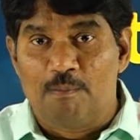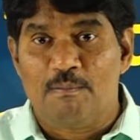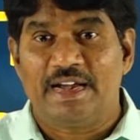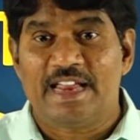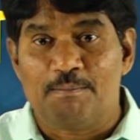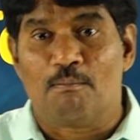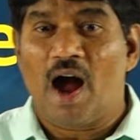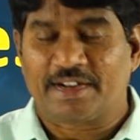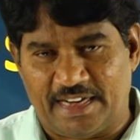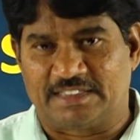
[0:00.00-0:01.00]
many
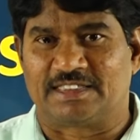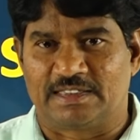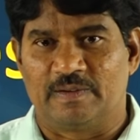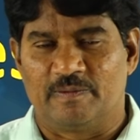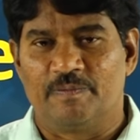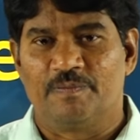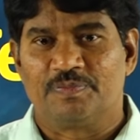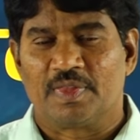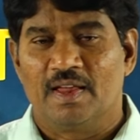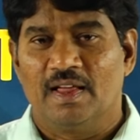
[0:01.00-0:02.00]
mock tests,
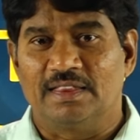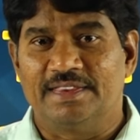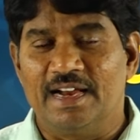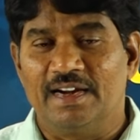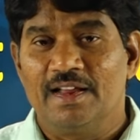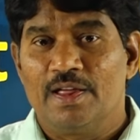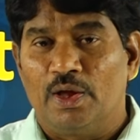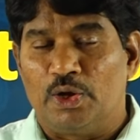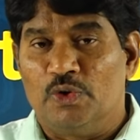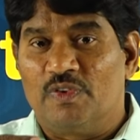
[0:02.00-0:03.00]
then
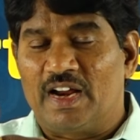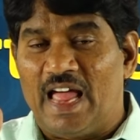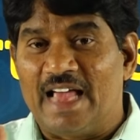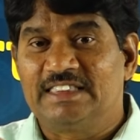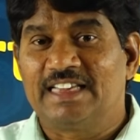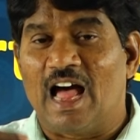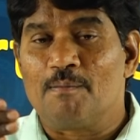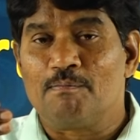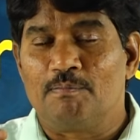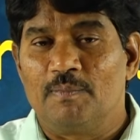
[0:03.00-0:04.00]
your
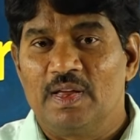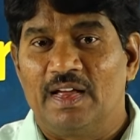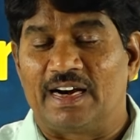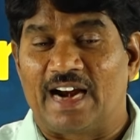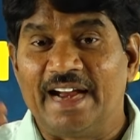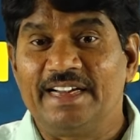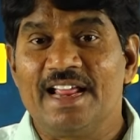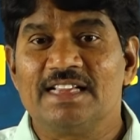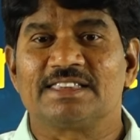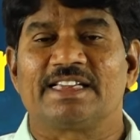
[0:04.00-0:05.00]
exam
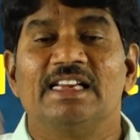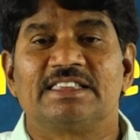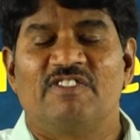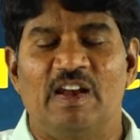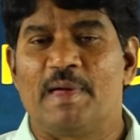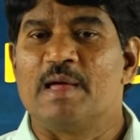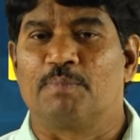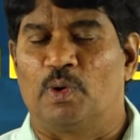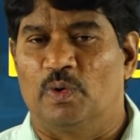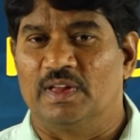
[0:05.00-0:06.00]
writing skills will be
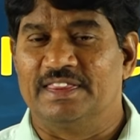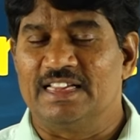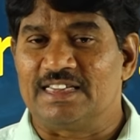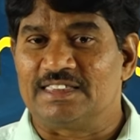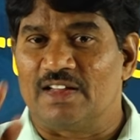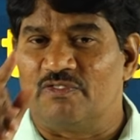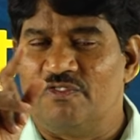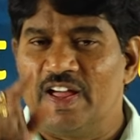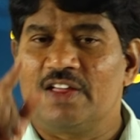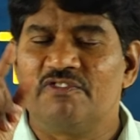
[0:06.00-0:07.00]
improved. This is the
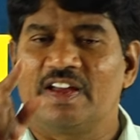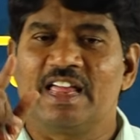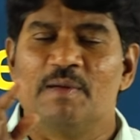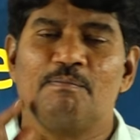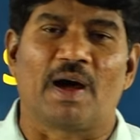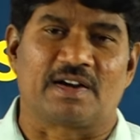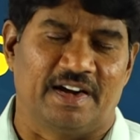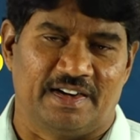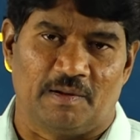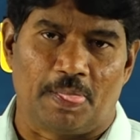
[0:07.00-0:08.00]
very
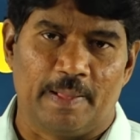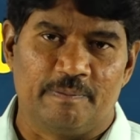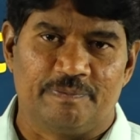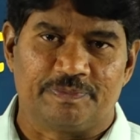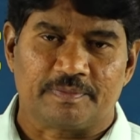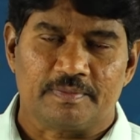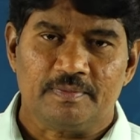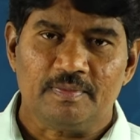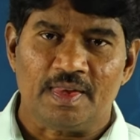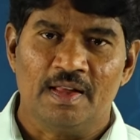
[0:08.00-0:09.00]
important.
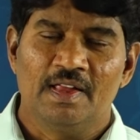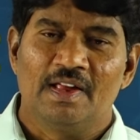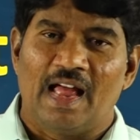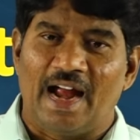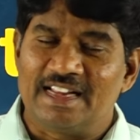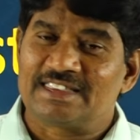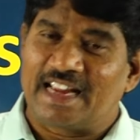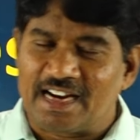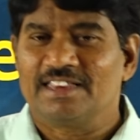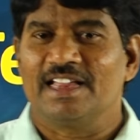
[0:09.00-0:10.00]
And the
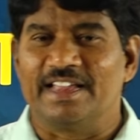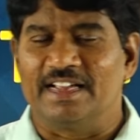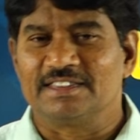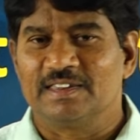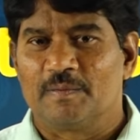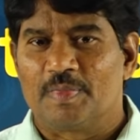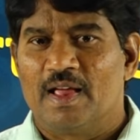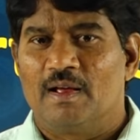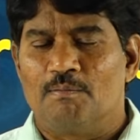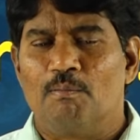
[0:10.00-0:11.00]
second thing is,
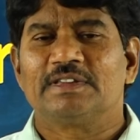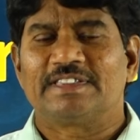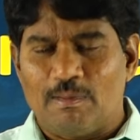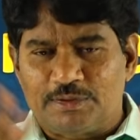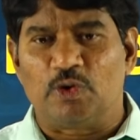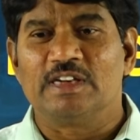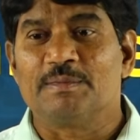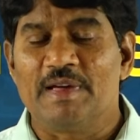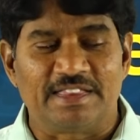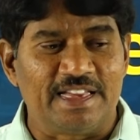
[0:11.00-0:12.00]
some students
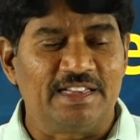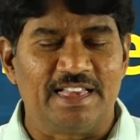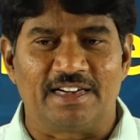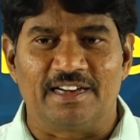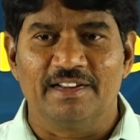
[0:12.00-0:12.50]
may think that